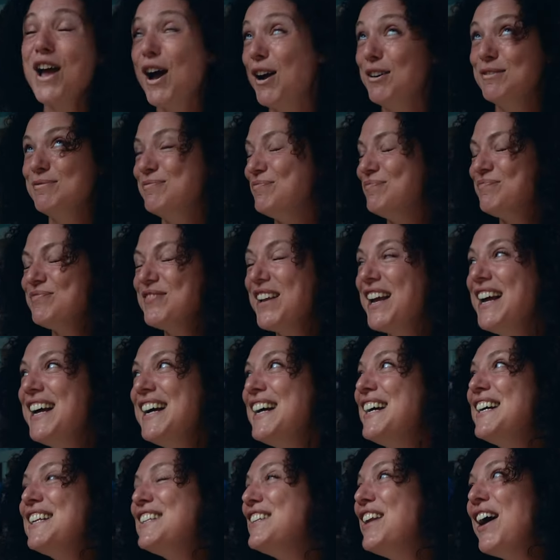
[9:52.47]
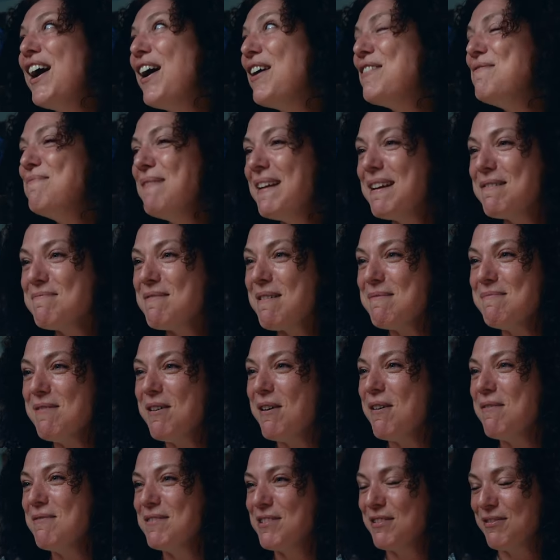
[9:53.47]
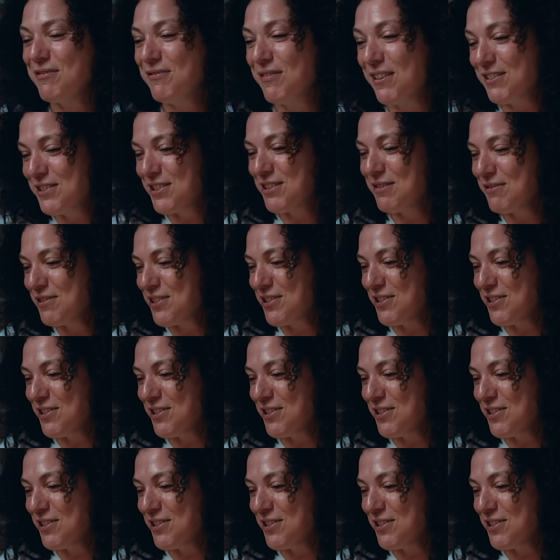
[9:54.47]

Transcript: No, no, me and my mom had some